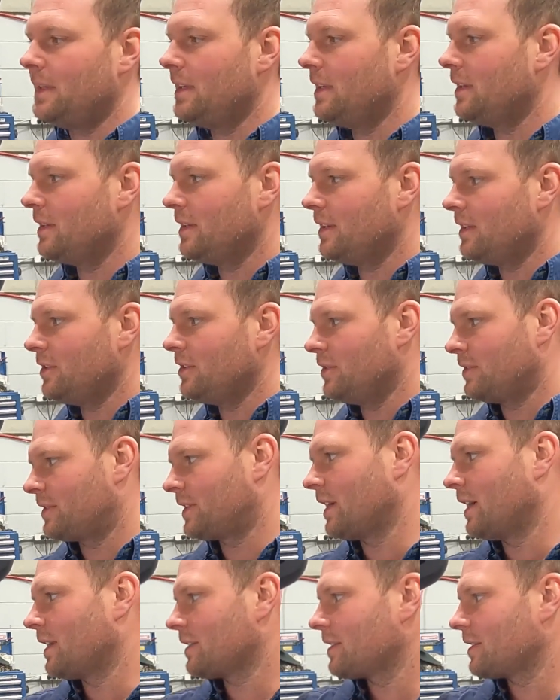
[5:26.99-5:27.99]
You, you
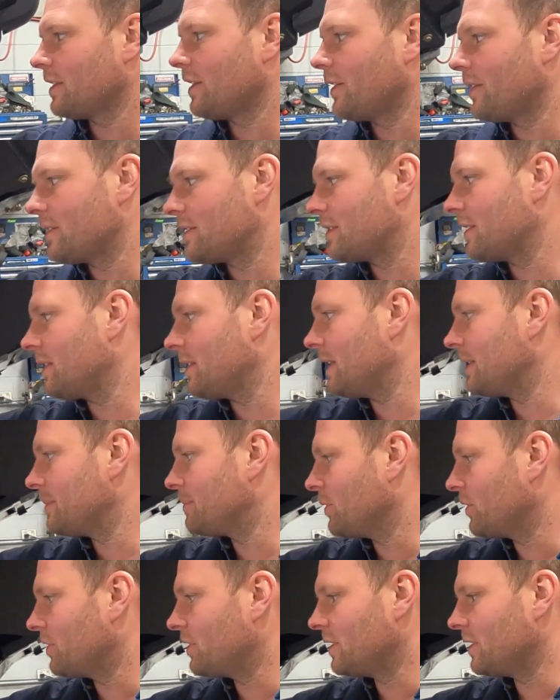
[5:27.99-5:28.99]
start to notice that these
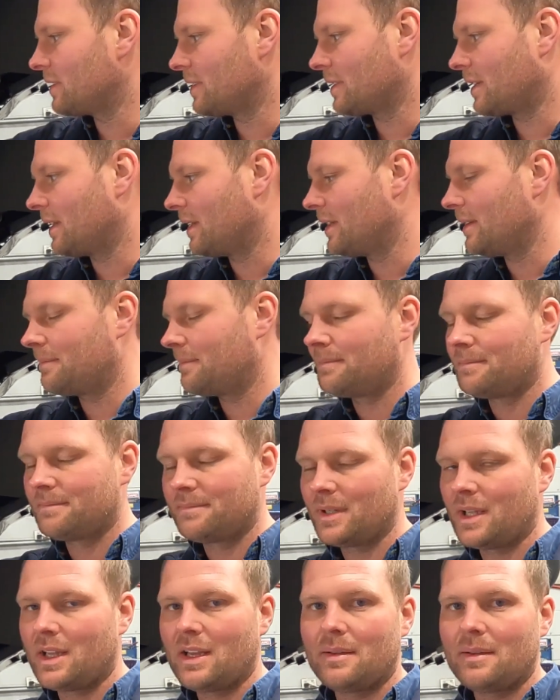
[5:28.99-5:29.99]
bushes are going to
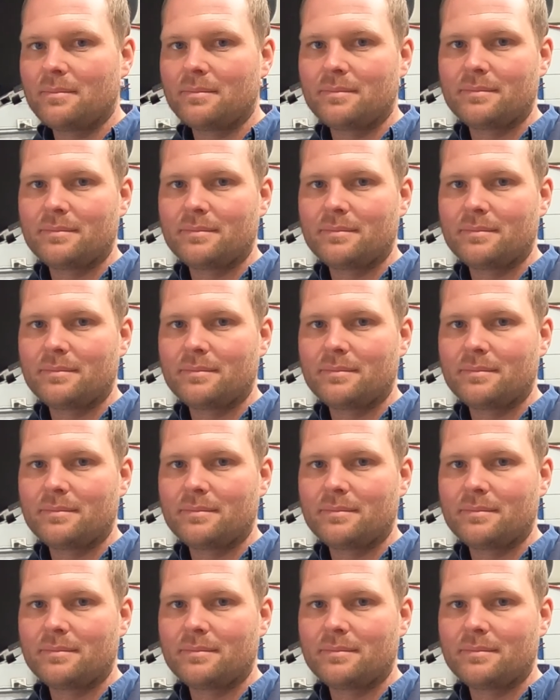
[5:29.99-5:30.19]
become.